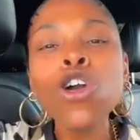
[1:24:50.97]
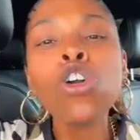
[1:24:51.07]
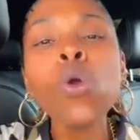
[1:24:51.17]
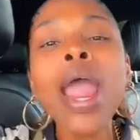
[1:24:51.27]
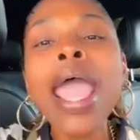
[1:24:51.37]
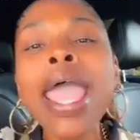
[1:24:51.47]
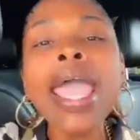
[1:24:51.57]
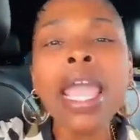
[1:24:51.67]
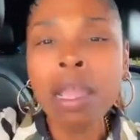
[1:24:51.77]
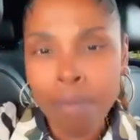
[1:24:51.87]

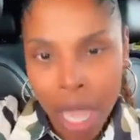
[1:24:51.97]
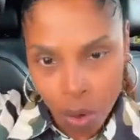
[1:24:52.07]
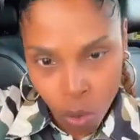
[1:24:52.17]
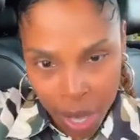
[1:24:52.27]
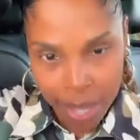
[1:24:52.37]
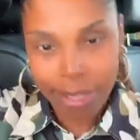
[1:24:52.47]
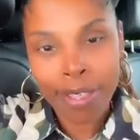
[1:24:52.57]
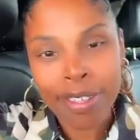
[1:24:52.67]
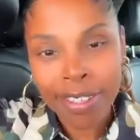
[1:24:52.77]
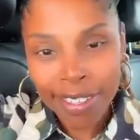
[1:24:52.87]
agreement with.